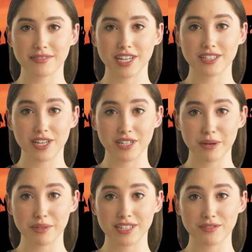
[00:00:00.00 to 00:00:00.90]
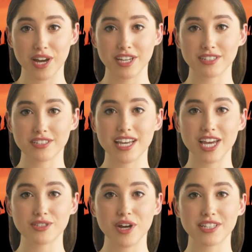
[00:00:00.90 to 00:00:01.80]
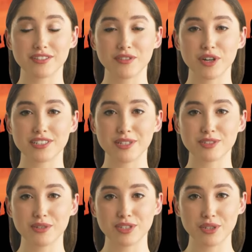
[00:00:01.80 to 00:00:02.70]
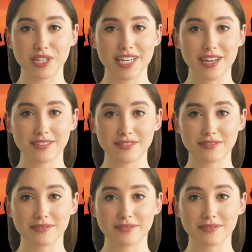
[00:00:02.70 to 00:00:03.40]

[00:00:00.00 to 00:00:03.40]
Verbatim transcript: They showed up at his ranch and tried to force him to rejoin them.